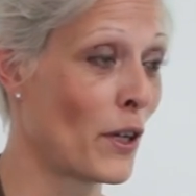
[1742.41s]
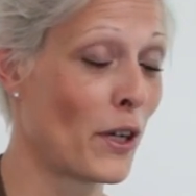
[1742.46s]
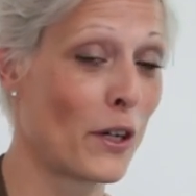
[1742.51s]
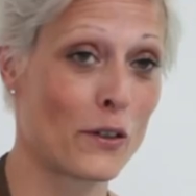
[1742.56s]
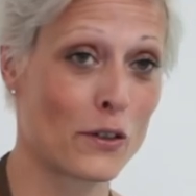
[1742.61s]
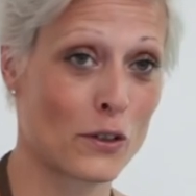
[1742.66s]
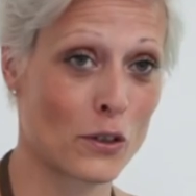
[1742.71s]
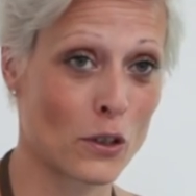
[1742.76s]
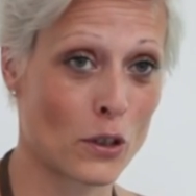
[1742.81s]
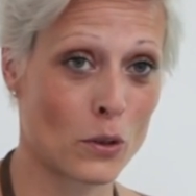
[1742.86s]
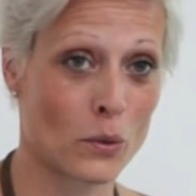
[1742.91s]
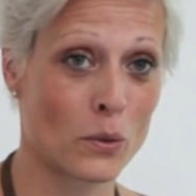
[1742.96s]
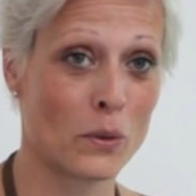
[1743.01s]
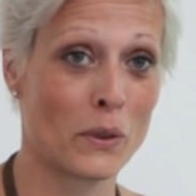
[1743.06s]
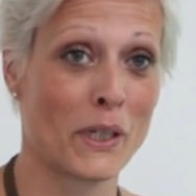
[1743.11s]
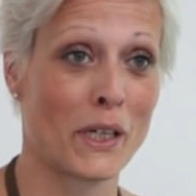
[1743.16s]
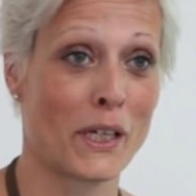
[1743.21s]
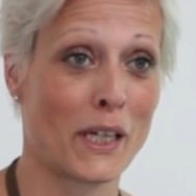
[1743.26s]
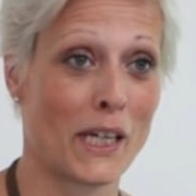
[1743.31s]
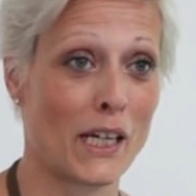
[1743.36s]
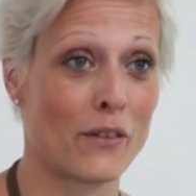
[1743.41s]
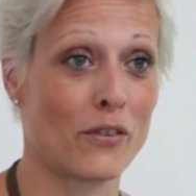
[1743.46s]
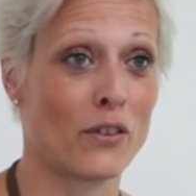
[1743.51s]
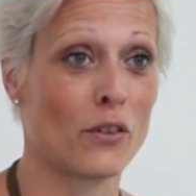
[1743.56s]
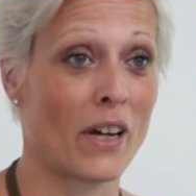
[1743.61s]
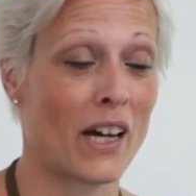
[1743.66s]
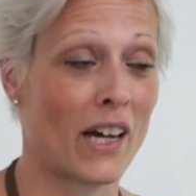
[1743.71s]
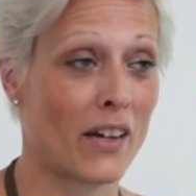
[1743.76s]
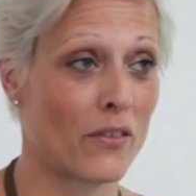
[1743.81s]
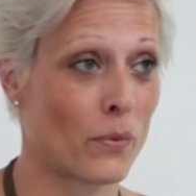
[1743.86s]
So if you
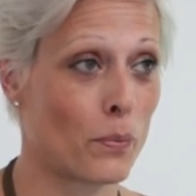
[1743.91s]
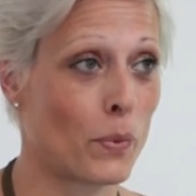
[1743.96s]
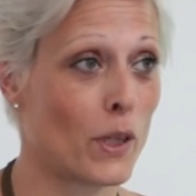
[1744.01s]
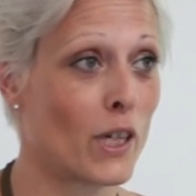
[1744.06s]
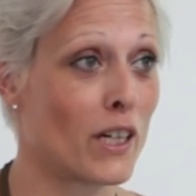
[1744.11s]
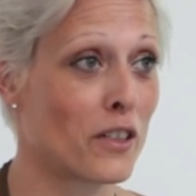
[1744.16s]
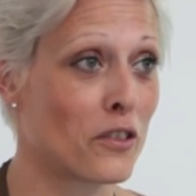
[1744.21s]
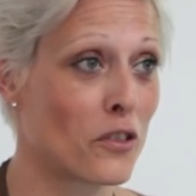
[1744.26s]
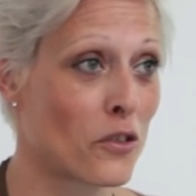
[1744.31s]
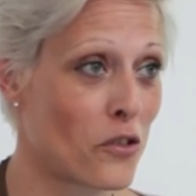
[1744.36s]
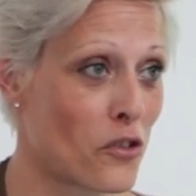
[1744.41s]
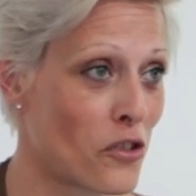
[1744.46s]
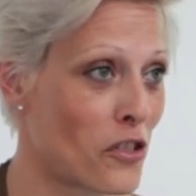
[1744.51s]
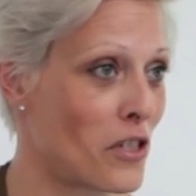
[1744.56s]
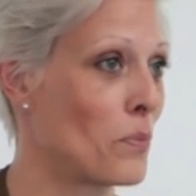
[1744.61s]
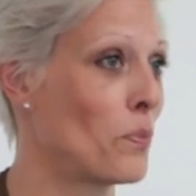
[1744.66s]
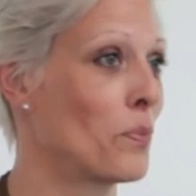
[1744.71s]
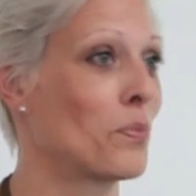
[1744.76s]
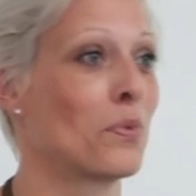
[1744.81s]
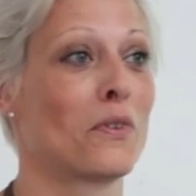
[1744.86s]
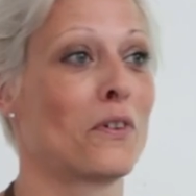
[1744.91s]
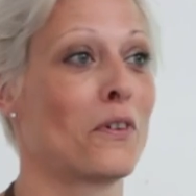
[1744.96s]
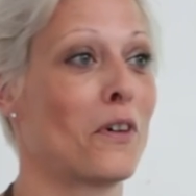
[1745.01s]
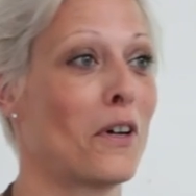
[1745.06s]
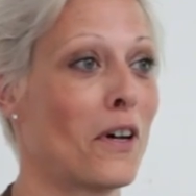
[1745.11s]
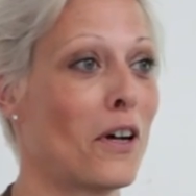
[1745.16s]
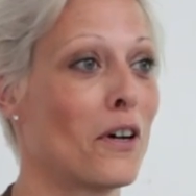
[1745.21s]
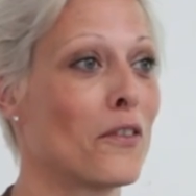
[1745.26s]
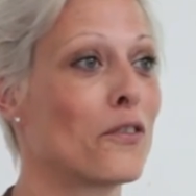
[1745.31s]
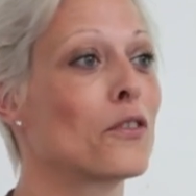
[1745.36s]
have a partnership
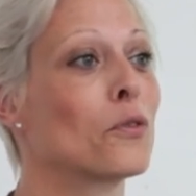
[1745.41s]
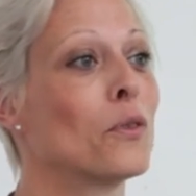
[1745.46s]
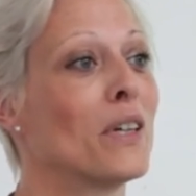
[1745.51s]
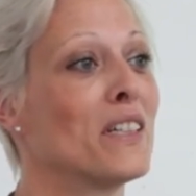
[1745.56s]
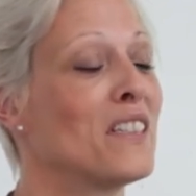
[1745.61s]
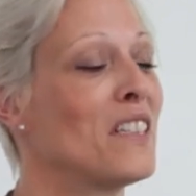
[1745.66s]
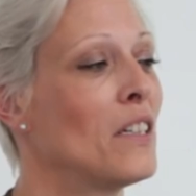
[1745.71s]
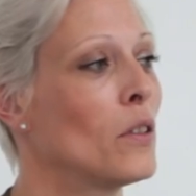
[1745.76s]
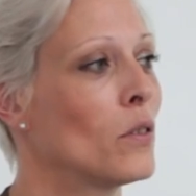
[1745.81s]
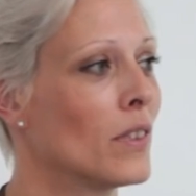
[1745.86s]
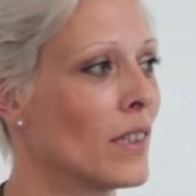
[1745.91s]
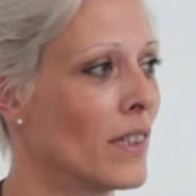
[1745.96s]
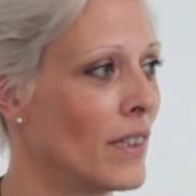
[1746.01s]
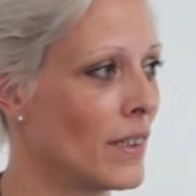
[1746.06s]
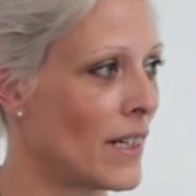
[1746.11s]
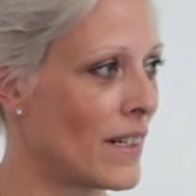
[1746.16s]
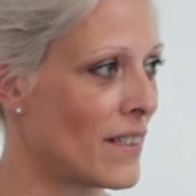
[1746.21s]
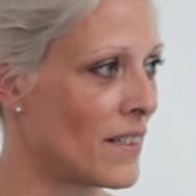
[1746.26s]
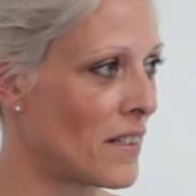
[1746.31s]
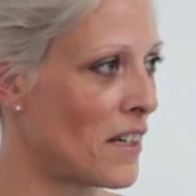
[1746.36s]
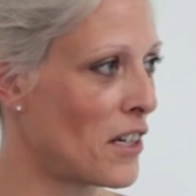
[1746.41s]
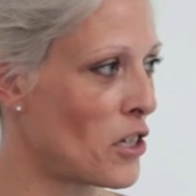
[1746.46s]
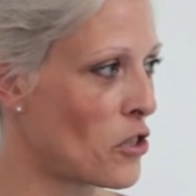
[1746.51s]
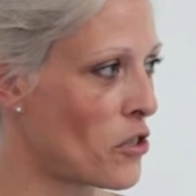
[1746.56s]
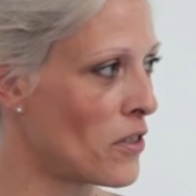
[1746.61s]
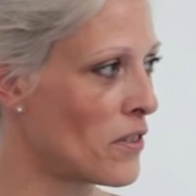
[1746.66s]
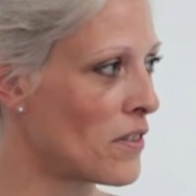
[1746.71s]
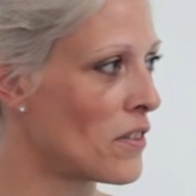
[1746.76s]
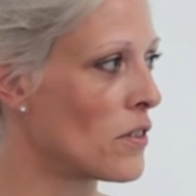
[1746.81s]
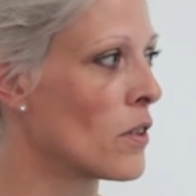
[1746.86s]
of 20
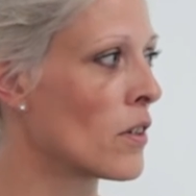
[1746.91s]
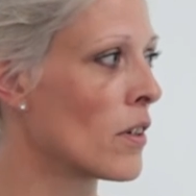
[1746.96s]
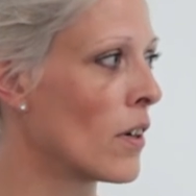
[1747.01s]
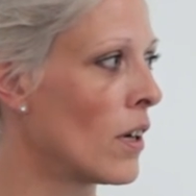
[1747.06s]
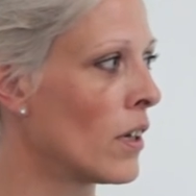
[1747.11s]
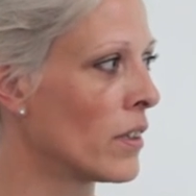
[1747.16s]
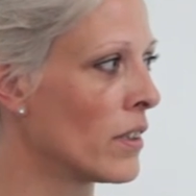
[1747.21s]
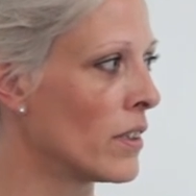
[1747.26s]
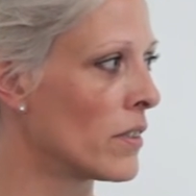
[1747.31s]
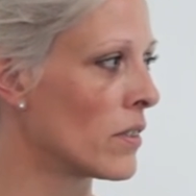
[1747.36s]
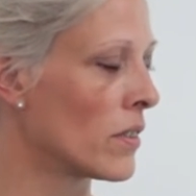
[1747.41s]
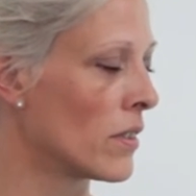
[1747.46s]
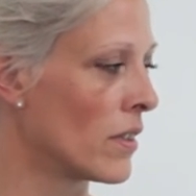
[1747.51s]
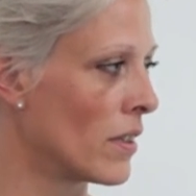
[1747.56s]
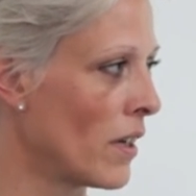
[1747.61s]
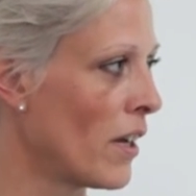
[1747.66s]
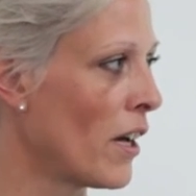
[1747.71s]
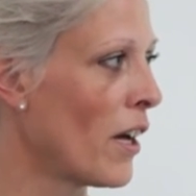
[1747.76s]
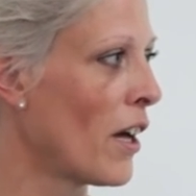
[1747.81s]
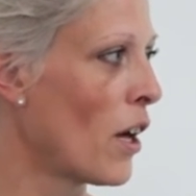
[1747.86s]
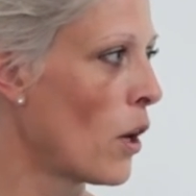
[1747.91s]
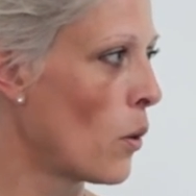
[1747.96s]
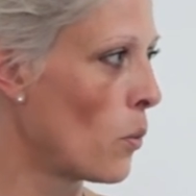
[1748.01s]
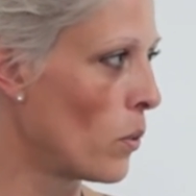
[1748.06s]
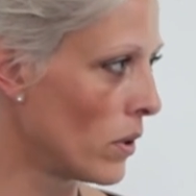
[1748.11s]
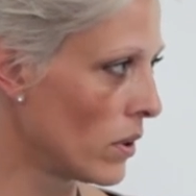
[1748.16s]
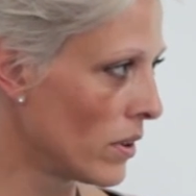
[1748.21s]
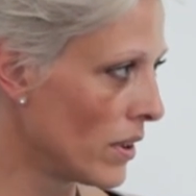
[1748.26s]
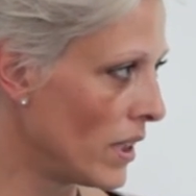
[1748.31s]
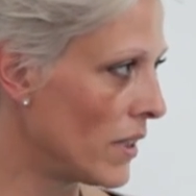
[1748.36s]
organizations, your auditor
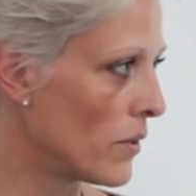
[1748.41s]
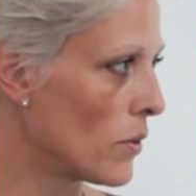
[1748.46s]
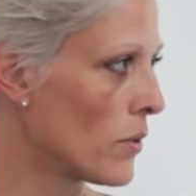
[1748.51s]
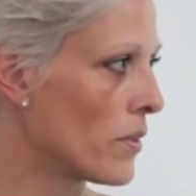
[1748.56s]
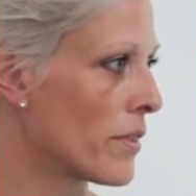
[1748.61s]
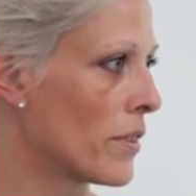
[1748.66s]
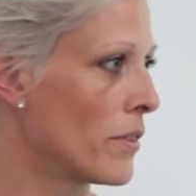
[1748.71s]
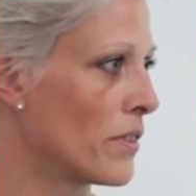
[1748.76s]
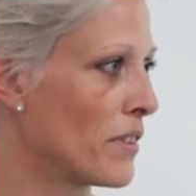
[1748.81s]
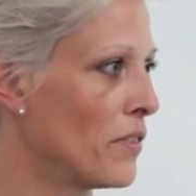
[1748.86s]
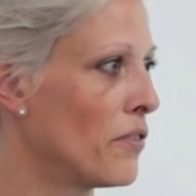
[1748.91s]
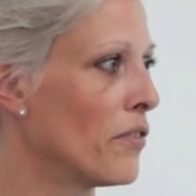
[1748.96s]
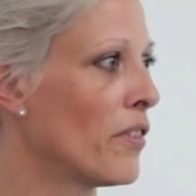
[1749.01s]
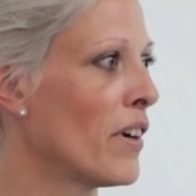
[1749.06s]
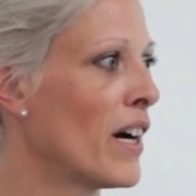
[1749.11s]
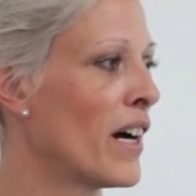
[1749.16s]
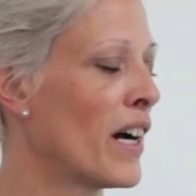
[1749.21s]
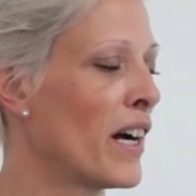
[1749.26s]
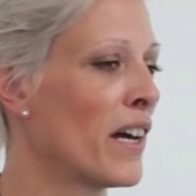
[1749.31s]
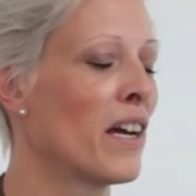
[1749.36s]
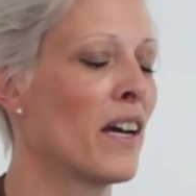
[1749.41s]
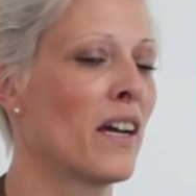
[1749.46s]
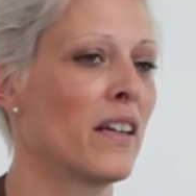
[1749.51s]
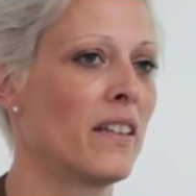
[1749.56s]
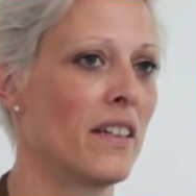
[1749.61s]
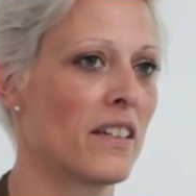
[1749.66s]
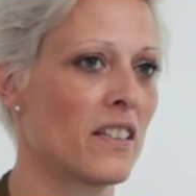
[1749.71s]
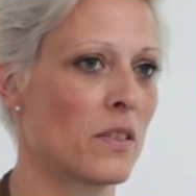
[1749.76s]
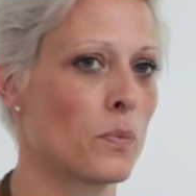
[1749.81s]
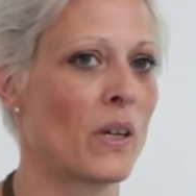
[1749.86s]
will need to certify the
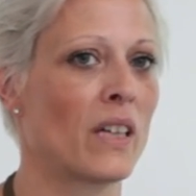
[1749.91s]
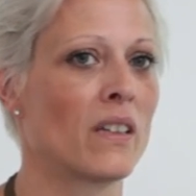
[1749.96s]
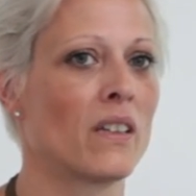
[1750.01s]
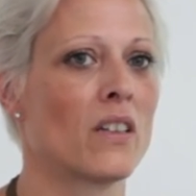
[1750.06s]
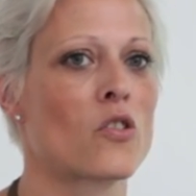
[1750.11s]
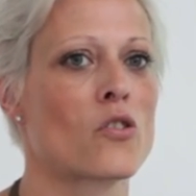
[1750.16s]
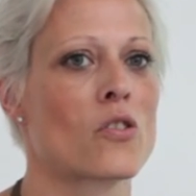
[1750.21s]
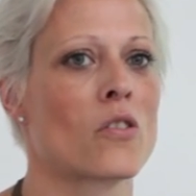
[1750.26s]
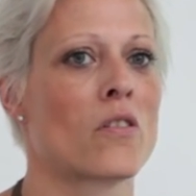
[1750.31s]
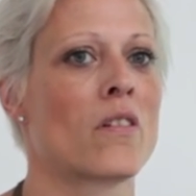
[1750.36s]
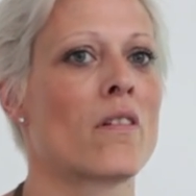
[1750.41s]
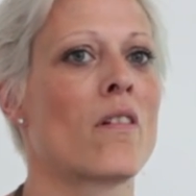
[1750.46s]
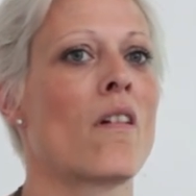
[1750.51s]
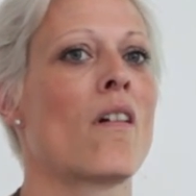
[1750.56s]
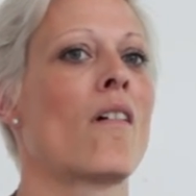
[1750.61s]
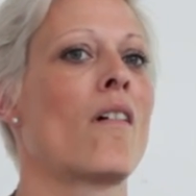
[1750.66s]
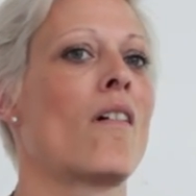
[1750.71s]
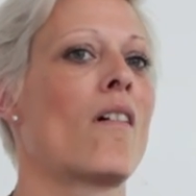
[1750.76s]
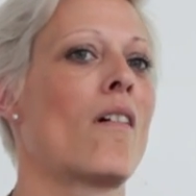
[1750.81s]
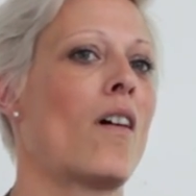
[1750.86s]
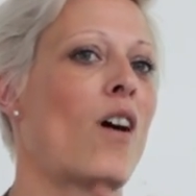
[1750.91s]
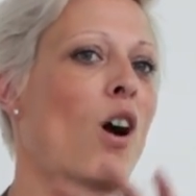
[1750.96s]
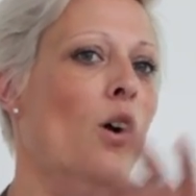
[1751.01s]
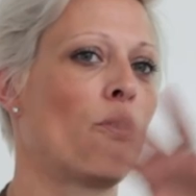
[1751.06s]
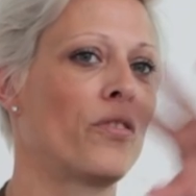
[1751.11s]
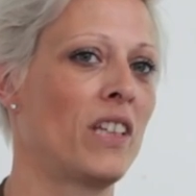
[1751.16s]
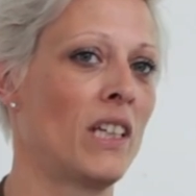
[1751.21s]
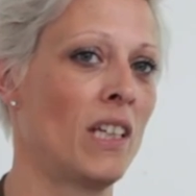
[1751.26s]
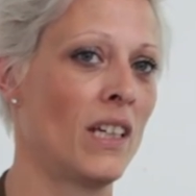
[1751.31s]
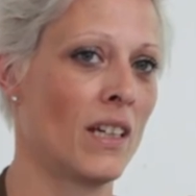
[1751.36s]
expenditure of
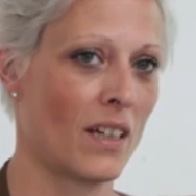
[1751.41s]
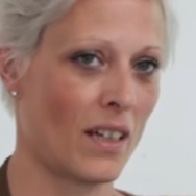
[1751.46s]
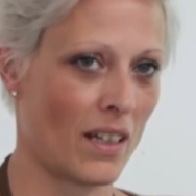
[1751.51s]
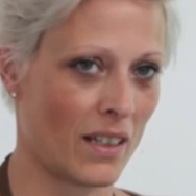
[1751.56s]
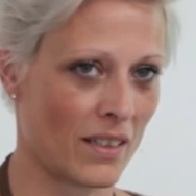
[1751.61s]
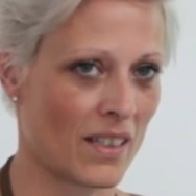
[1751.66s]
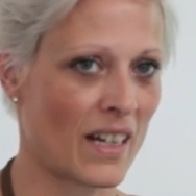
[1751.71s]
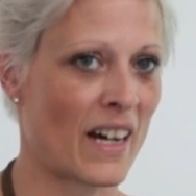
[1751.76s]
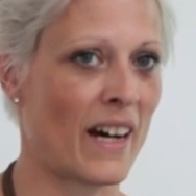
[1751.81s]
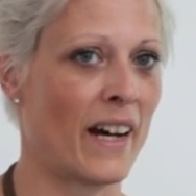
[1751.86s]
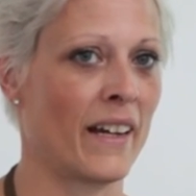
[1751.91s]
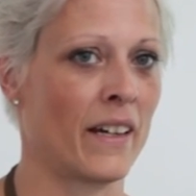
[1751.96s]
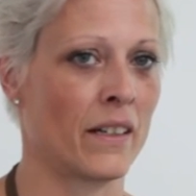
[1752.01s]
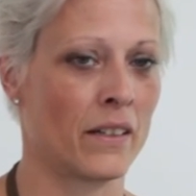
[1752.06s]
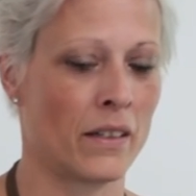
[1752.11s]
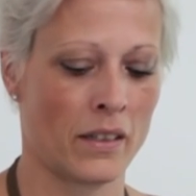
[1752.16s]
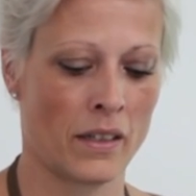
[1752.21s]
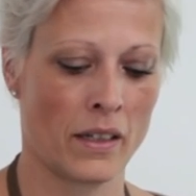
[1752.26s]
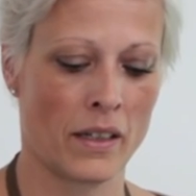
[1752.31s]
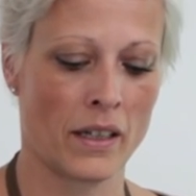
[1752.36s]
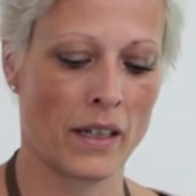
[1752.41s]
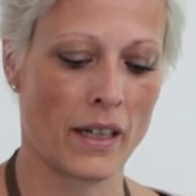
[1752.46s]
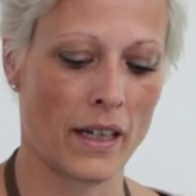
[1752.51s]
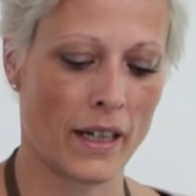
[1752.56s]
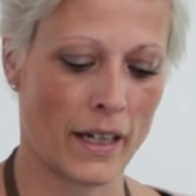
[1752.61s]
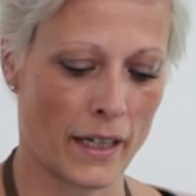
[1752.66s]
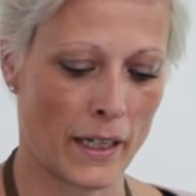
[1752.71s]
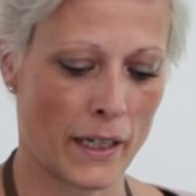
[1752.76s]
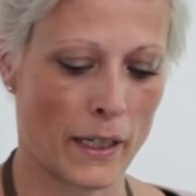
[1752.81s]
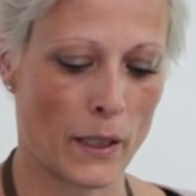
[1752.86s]
the entire
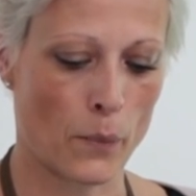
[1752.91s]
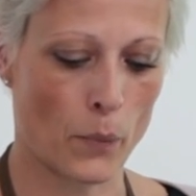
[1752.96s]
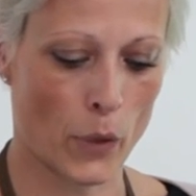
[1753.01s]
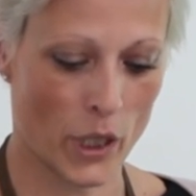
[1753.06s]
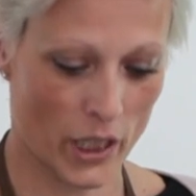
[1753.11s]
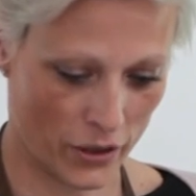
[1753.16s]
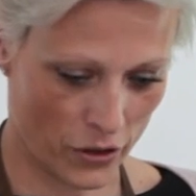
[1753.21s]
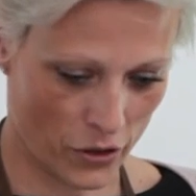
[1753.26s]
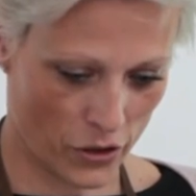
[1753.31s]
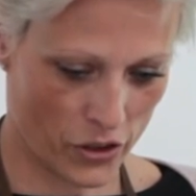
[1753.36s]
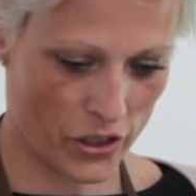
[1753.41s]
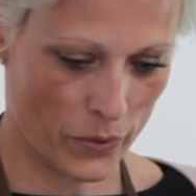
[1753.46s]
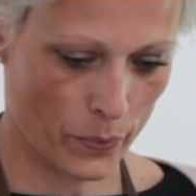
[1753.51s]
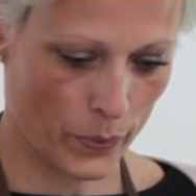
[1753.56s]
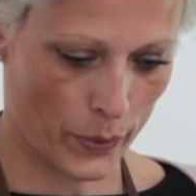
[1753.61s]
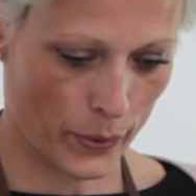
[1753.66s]
partnership.